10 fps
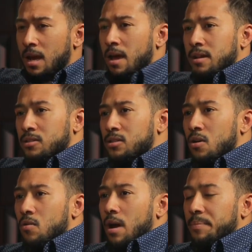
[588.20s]
And
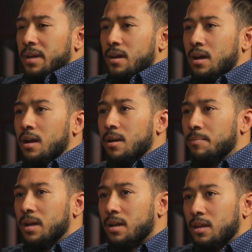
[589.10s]
so,
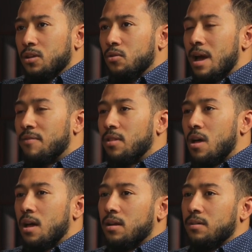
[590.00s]
you have a
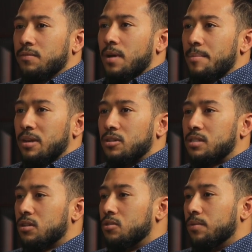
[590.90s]
lot of, you're
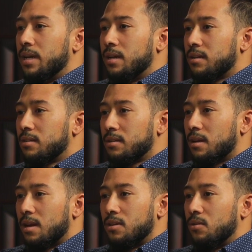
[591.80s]
still doing it
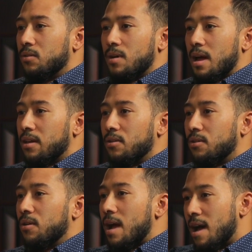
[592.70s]
and you
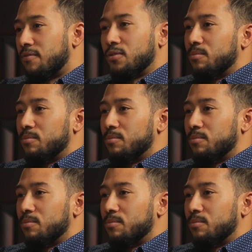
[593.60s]
don't have to.